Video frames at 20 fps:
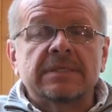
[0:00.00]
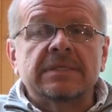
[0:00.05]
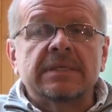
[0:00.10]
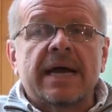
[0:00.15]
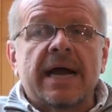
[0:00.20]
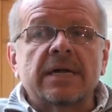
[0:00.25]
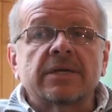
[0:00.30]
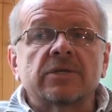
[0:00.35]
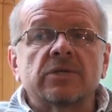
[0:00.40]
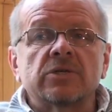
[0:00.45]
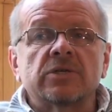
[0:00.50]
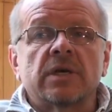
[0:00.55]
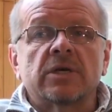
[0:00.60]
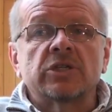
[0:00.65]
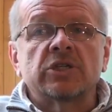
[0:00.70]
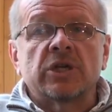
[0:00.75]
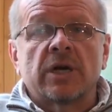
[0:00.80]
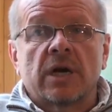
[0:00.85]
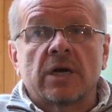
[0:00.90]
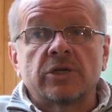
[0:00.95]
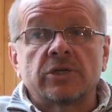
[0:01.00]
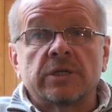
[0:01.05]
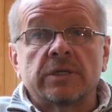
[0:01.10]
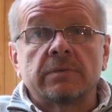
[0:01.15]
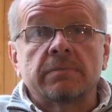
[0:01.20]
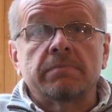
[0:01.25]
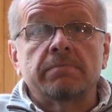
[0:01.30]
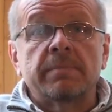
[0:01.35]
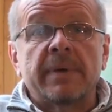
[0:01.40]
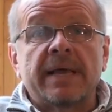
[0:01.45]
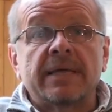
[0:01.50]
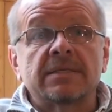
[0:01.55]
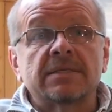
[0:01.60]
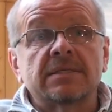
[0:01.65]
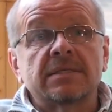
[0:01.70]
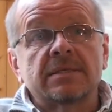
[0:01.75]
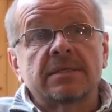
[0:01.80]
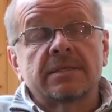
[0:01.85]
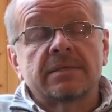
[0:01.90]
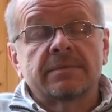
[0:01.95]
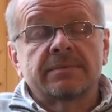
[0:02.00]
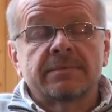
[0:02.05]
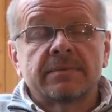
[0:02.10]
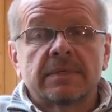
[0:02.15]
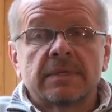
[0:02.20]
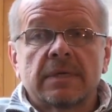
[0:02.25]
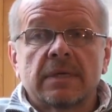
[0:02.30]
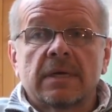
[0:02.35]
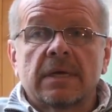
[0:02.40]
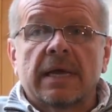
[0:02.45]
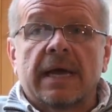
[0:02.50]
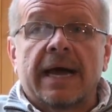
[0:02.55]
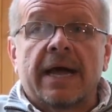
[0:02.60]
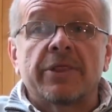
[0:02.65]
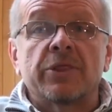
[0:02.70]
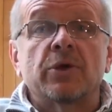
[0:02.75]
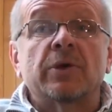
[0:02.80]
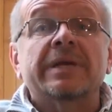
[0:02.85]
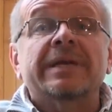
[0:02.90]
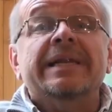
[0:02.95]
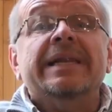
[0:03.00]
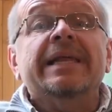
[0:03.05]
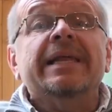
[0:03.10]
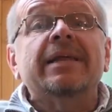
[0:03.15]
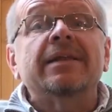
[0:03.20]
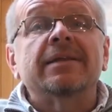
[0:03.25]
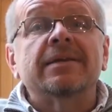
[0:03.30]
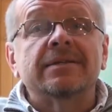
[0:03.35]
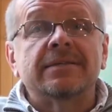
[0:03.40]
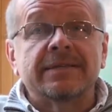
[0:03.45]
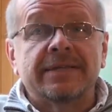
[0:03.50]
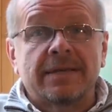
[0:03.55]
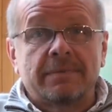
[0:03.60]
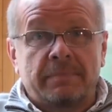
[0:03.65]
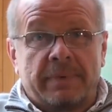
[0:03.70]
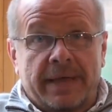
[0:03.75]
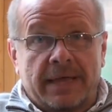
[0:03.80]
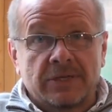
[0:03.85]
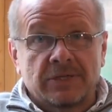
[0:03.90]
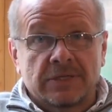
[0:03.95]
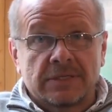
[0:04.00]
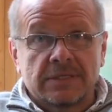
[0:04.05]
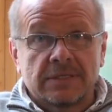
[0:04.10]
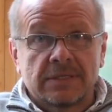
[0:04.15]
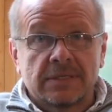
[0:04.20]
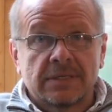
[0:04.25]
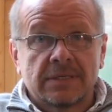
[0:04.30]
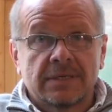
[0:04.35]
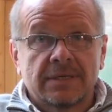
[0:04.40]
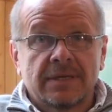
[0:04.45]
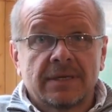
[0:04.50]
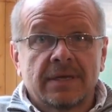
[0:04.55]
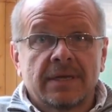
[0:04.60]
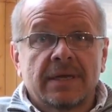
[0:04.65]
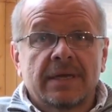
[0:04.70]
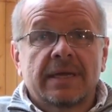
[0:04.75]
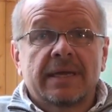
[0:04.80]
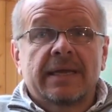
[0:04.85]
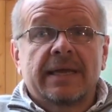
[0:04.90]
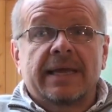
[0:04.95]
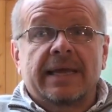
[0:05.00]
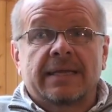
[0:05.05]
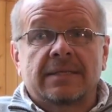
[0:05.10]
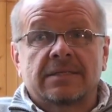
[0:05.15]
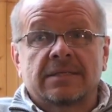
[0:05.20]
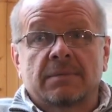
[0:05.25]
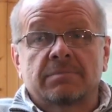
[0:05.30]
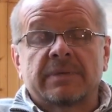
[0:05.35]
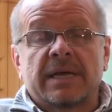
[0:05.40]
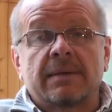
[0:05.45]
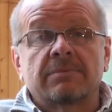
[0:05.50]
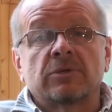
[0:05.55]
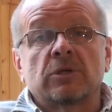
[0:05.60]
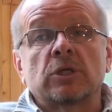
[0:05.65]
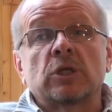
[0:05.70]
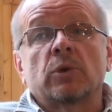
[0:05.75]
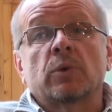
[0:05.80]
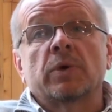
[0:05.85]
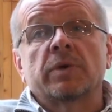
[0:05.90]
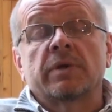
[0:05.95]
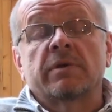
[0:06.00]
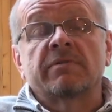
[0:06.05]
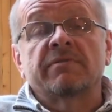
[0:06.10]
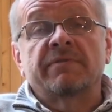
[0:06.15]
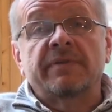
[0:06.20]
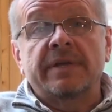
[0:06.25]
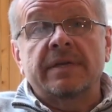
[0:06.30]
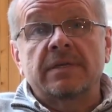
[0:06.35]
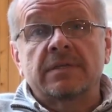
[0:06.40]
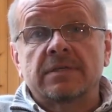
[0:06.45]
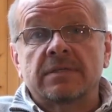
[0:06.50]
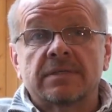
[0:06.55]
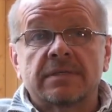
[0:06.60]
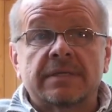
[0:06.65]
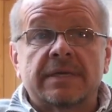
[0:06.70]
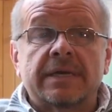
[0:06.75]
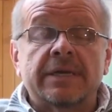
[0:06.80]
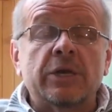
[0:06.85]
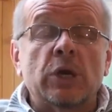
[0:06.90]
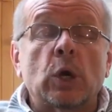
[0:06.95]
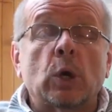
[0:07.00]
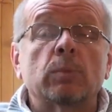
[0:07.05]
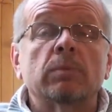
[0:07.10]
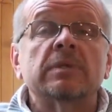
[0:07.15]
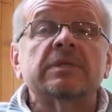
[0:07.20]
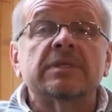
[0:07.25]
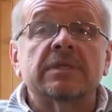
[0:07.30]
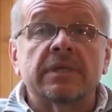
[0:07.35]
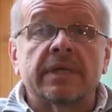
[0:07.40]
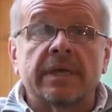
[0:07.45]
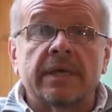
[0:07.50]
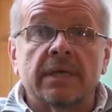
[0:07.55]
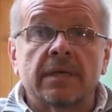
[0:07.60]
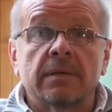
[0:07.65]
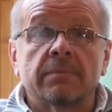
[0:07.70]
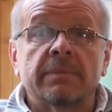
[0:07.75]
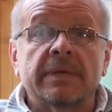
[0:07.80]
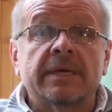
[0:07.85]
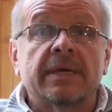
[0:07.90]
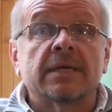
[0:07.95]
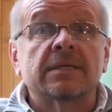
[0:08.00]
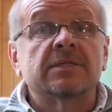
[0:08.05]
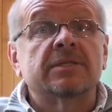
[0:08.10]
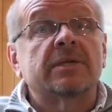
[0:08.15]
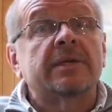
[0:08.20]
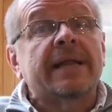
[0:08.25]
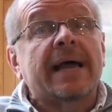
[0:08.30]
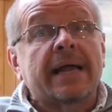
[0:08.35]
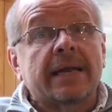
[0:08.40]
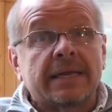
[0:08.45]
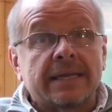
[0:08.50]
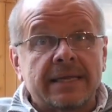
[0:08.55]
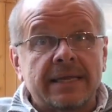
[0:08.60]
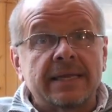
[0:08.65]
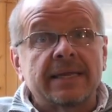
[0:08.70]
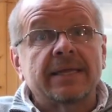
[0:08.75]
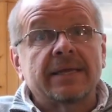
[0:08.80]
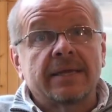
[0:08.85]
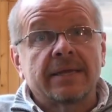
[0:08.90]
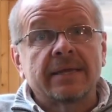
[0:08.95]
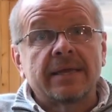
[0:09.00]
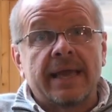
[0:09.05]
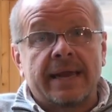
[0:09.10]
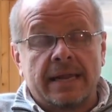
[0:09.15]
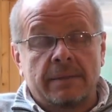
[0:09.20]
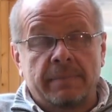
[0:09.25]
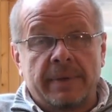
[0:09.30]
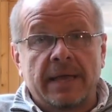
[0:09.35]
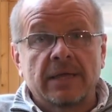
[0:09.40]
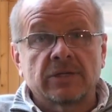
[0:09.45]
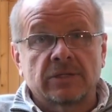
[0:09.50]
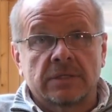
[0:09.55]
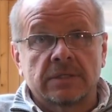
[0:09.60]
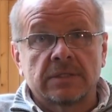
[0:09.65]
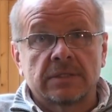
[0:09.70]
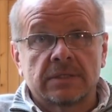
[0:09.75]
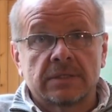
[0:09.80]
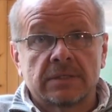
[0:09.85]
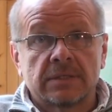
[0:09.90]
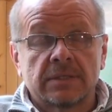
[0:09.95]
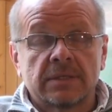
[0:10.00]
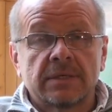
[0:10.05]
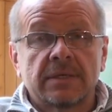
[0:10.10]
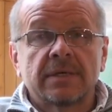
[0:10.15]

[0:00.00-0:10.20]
Doctors are charging based on their need to get patients, and sometimes they'll lower their fees enormously because they're not getting any patients.